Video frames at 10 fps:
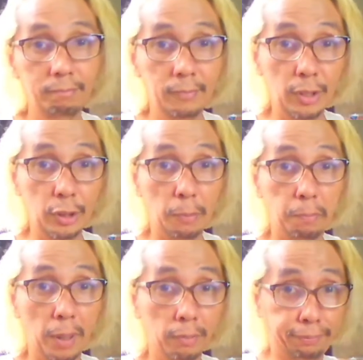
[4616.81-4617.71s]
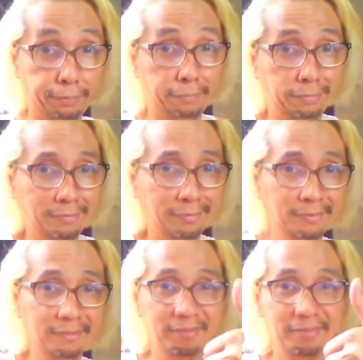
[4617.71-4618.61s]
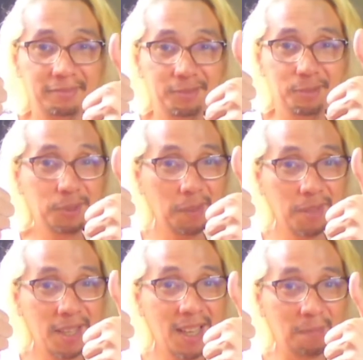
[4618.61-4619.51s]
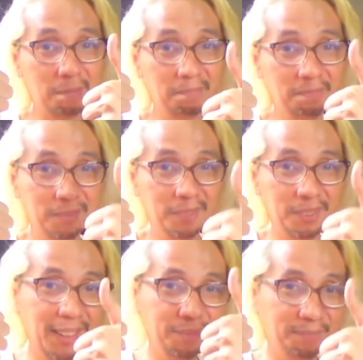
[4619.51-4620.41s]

Isip pa. 2 thumbs up! Right?